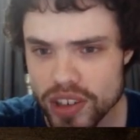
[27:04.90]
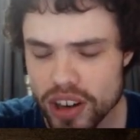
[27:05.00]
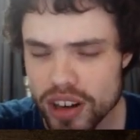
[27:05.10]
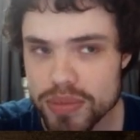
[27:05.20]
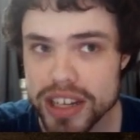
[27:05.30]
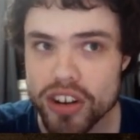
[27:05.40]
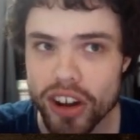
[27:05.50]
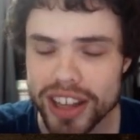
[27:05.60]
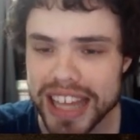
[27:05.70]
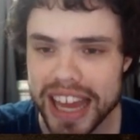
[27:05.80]
gonna be
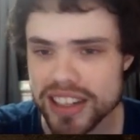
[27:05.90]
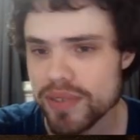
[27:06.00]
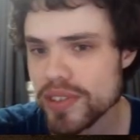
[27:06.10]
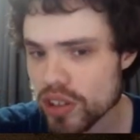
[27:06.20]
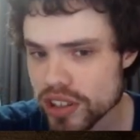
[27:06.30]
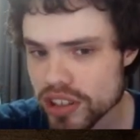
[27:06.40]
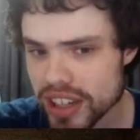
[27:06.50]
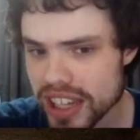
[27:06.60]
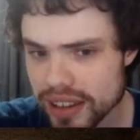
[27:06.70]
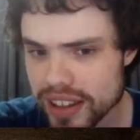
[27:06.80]
not that difficult to
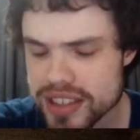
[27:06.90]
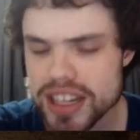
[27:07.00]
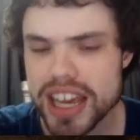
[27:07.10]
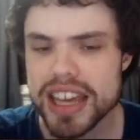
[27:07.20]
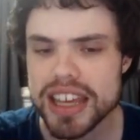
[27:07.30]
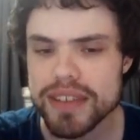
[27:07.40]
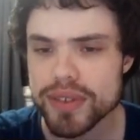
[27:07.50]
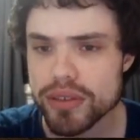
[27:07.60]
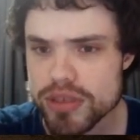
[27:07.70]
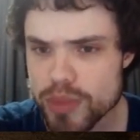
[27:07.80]
kill this
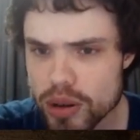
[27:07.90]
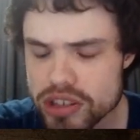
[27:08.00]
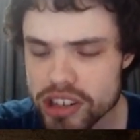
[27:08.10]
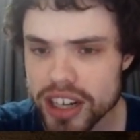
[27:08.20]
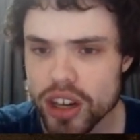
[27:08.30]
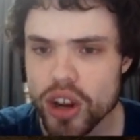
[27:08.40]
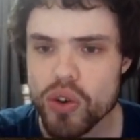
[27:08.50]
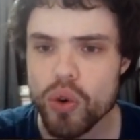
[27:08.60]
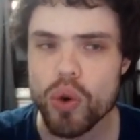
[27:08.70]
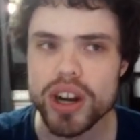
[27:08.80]
even through smokescreen,
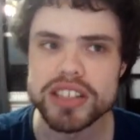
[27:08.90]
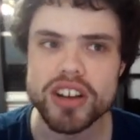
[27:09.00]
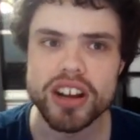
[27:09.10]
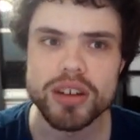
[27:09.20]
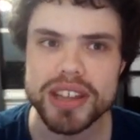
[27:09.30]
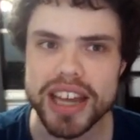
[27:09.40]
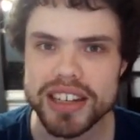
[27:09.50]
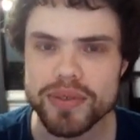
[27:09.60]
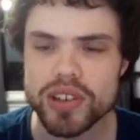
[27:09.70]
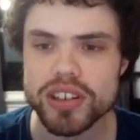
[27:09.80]
or it's not gonna be that
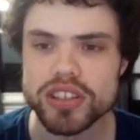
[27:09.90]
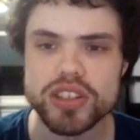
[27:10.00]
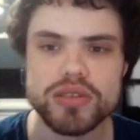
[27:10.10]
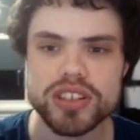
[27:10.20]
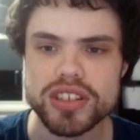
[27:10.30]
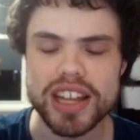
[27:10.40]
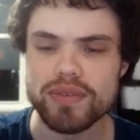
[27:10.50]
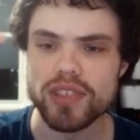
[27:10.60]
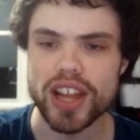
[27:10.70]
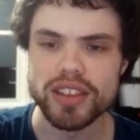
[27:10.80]
difficult to just like
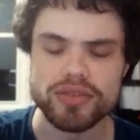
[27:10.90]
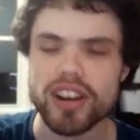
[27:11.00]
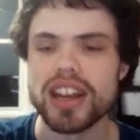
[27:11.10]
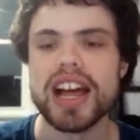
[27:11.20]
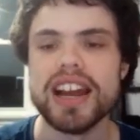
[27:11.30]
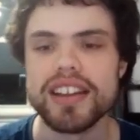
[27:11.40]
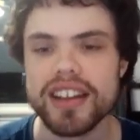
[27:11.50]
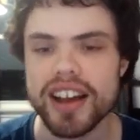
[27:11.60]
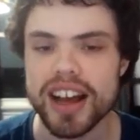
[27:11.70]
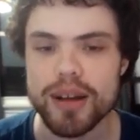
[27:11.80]
flood the front line,
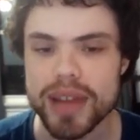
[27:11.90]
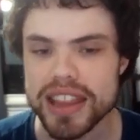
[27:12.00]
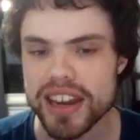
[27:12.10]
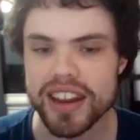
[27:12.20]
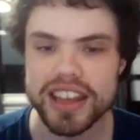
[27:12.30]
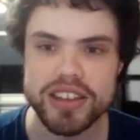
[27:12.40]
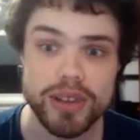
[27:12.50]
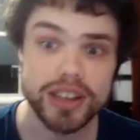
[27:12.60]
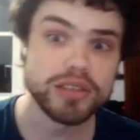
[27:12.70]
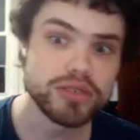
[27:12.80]
and then like you
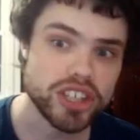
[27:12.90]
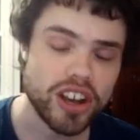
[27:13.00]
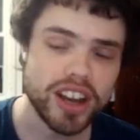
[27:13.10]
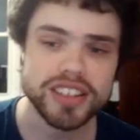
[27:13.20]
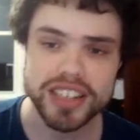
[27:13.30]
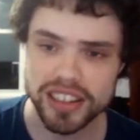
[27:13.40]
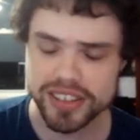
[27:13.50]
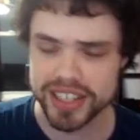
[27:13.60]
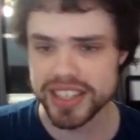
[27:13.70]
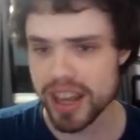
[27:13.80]
can use shock to deal
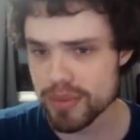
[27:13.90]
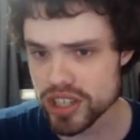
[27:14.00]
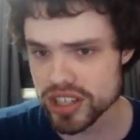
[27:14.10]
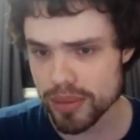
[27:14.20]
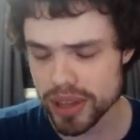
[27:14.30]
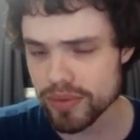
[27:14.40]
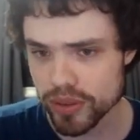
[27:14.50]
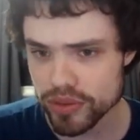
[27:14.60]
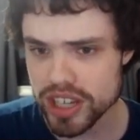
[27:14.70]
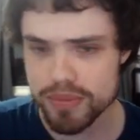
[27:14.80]
6 damage to something
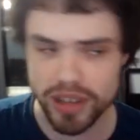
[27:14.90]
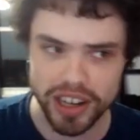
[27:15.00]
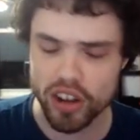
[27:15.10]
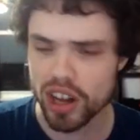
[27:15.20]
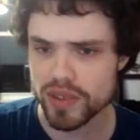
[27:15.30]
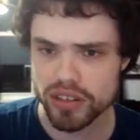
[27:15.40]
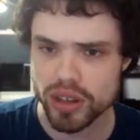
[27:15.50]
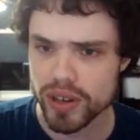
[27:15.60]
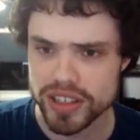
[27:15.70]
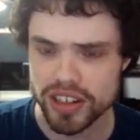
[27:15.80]
for free, but like all of your
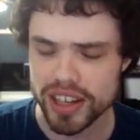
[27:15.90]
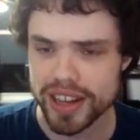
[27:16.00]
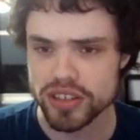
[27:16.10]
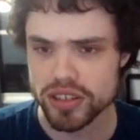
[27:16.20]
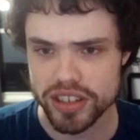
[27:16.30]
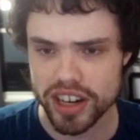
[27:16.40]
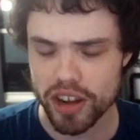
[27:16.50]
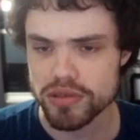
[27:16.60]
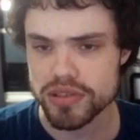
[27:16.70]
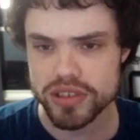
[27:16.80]
units are like,
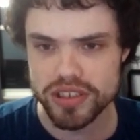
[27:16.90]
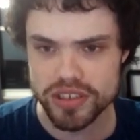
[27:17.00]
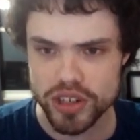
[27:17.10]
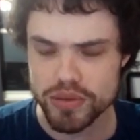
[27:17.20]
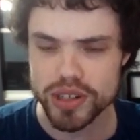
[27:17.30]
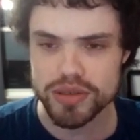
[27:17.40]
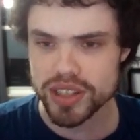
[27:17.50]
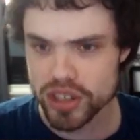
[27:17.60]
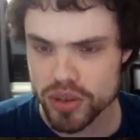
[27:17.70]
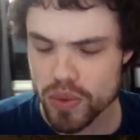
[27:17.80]
2 2s
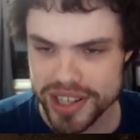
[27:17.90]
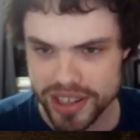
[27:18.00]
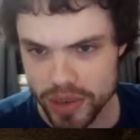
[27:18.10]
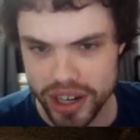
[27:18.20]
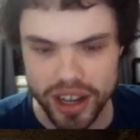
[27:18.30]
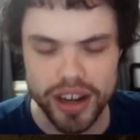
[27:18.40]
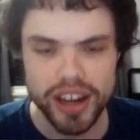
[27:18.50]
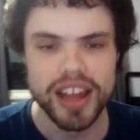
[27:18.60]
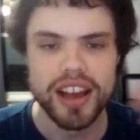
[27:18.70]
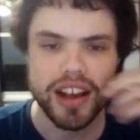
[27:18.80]
and 2 1s and whatnot,
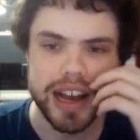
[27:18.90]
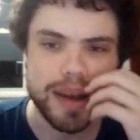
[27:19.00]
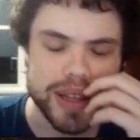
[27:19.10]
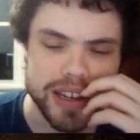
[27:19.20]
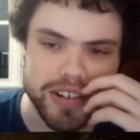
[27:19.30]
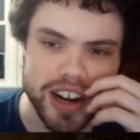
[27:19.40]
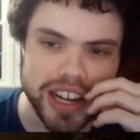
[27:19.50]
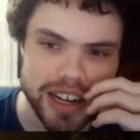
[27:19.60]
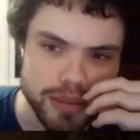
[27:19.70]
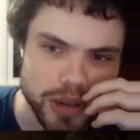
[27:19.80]
and then you're not
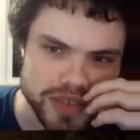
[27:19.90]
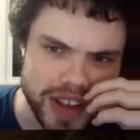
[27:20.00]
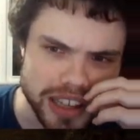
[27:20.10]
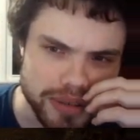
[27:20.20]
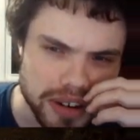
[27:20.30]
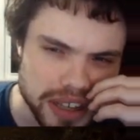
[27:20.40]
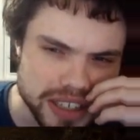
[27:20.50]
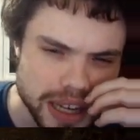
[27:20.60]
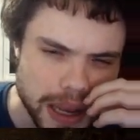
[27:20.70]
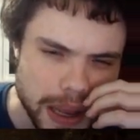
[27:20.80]
getting the most value out of
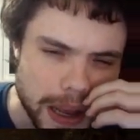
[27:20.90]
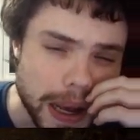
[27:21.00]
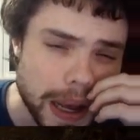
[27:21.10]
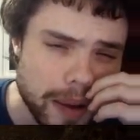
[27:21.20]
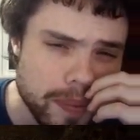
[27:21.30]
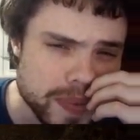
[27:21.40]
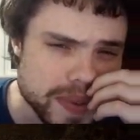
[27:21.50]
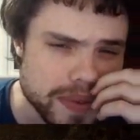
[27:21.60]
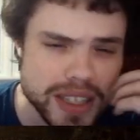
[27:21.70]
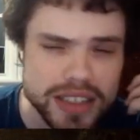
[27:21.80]
this.
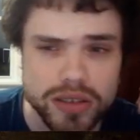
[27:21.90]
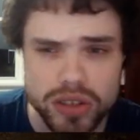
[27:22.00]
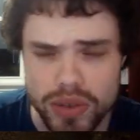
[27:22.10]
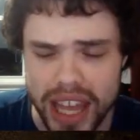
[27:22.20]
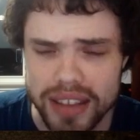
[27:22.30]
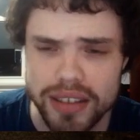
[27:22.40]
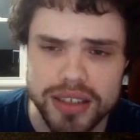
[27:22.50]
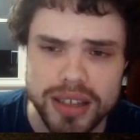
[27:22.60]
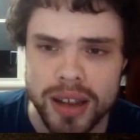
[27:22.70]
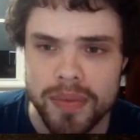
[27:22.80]
So yeah,
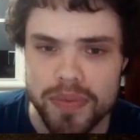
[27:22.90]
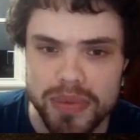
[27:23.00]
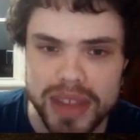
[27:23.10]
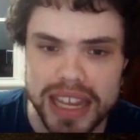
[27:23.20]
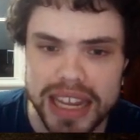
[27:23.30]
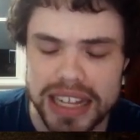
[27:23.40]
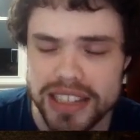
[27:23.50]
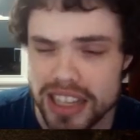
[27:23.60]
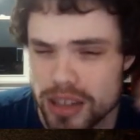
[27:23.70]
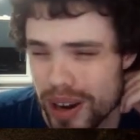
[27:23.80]

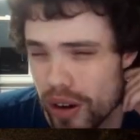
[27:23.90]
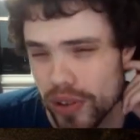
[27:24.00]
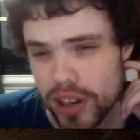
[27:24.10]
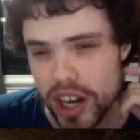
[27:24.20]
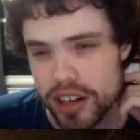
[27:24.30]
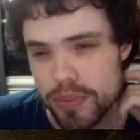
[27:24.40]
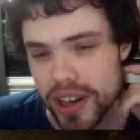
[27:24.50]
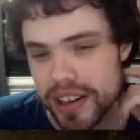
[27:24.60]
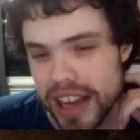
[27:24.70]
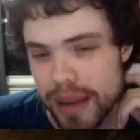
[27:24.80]
it's a powerful card,
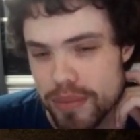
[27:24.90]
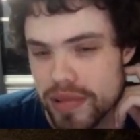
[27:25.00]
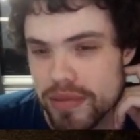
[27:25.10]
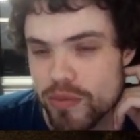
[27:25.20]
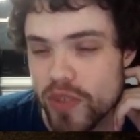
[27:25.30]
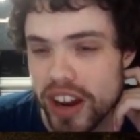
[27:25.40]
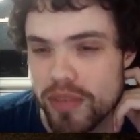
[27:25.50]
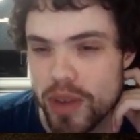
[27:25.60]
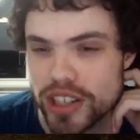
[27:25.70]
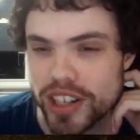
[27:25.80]
but I'm very
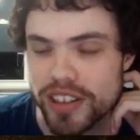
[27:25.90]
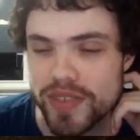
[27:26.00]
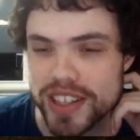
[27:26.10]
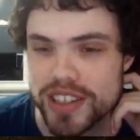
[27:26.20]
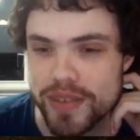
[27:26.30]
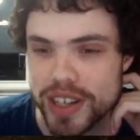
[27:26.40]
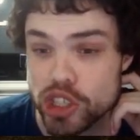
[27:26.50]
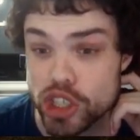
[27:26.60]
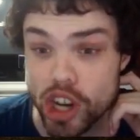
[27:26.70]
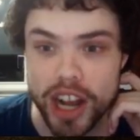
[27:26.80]
much unconvinced of a
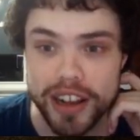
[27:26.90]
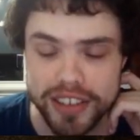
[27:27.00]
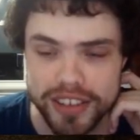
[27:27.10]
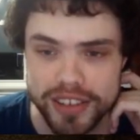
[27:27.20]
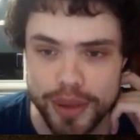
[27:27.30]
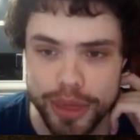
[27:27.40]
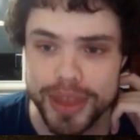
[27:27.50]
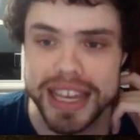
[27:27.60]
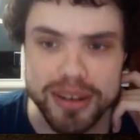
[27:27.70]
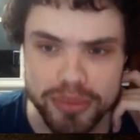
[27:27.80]
shock
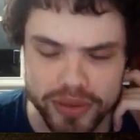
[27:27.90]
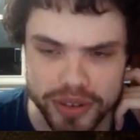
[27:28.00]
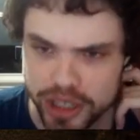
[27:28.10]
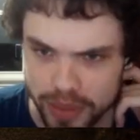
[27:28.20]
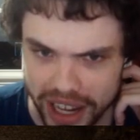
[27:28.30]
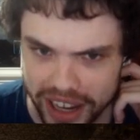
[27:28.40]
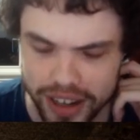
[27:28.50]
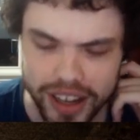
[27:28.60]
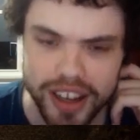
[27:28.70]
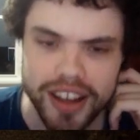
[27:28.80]
theme for
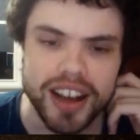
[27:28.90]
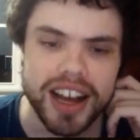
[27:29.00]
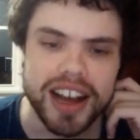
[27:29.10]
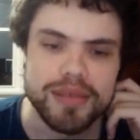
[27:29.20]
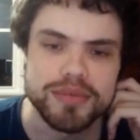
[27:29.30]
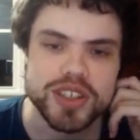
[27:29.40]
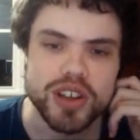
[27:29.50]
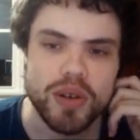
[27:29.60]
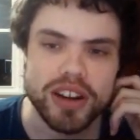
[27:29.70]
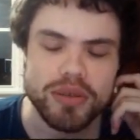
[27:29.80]
Japan.
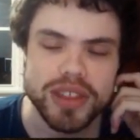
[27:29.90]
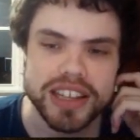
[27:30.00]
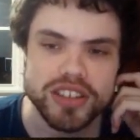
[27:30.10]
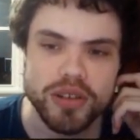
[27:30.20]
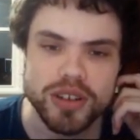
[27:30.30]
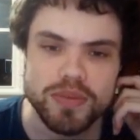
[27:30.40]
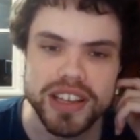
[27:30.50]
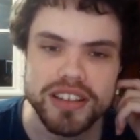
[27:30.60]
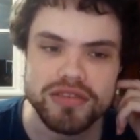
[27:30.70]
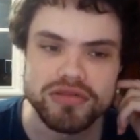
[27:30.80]
So I don't think it's going to
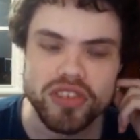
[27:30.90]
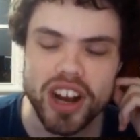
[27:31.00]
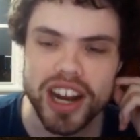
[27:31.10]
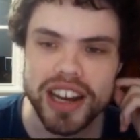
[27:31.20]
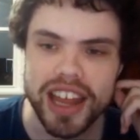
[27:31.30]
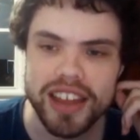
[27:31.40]
be run